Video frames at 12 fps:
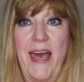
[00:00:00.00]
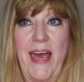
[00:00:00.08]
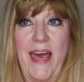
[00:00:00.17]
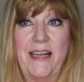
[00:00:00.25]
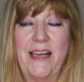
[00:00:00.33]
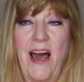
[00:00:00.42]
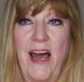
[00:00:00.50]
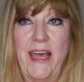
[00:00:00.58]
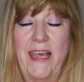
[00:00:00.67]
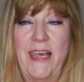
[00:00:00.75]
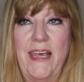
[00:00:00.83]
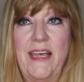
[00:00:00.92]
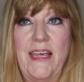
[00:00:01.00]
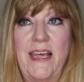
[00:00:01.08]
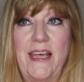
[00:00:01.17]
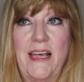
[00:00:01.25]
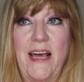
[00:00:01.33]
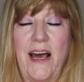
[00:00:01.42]
and I,
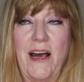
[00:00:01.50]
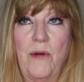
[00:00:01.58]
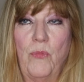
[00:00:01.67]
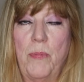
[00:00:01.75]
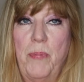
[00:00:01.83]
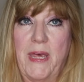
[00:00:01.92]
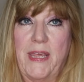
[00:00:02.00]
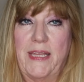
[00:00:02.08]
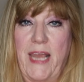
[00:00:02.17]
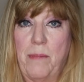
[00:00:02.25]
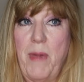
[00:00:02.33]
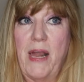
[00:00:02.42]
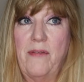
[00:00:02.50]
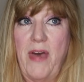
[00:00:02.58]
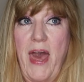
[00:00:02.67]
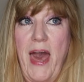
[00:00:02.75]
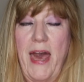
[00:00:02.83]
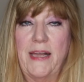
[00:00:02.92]
uh, we pick a name out of the
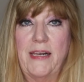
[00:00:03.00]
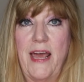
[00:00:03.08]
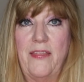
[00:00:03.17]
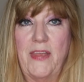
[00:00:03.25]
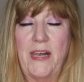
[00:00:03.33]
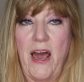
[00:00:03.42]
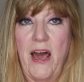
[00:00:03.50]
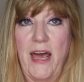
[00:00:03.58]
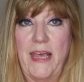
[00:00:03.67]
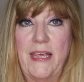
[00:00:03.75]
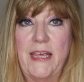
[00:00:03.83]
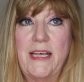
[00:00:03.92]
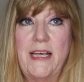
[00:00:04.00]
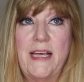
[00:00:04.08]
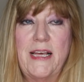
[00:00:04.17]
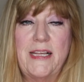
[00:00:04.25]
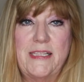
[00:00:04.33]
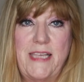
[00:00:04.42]
hat, and then I
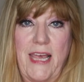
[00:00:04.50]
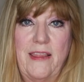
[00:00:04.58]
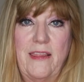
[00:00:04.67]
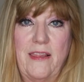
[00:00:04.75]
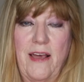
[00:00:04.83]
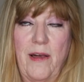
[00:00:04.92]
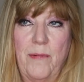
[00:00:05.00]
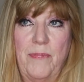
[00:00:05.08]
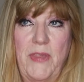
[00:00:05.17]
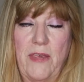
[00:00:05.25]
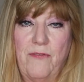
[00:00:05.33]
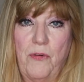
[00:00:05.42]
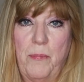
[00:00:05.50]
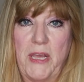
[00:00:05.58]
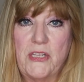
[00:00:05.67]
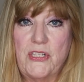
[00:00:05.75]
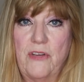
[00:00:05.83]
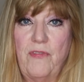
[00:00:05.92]
take um, the
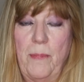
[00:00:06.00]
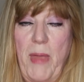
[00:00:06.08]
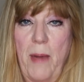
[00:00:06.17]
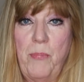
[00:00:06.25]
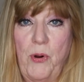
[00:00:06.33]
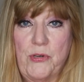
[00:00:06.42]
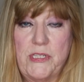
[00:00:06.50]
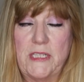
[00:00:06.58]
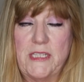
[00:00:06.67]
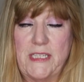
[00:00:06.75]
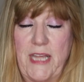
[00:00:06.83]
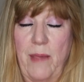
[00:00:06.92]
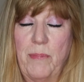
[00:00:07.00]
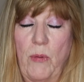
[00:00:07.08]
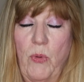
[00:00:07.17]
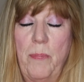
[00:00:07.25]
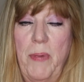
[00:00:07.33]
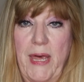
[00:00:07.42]
information from that person's name
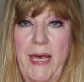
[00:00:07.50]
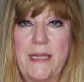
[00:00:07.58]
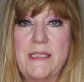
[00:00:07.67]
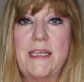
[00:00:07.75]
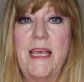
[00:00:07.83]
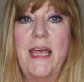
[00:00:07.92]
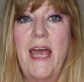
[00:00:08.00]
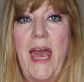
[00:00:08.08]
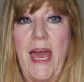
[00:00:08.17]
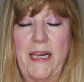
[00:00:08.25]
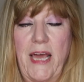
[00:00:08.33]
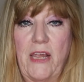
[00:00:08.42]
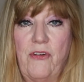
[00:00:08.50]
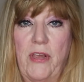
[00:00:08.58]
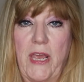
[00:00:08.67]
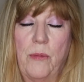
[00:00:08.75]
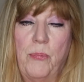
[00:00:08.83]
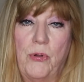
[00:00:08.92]
that we picked, and I
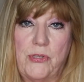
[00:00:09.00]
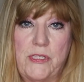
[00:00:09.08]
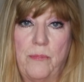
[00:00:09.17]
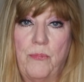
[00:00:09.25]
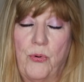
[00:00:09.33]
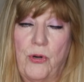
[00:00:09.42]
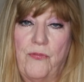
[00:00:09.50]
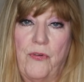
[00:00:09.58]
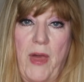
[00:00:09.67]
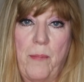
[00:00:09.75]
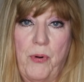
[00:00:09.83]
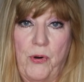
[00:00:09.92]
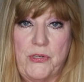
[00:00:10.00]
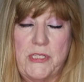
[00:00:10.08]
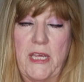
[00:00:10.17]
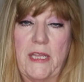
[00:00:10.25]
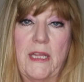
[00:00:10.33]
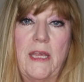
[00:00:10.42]
create a bulletin board for that
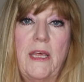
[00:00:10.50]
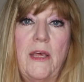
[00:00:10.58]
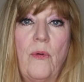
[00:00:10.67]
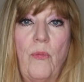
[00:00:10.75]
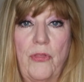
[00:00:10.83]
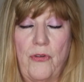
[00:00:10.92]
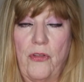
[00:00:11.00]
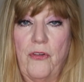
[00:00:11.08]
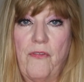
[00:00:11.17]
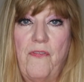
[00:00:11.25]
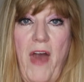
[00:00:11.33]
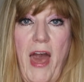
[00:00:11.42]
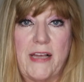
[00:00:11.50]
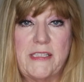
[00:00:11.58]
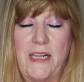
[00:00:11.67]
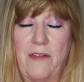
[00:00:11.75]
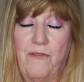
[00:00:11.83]
person with all their facts and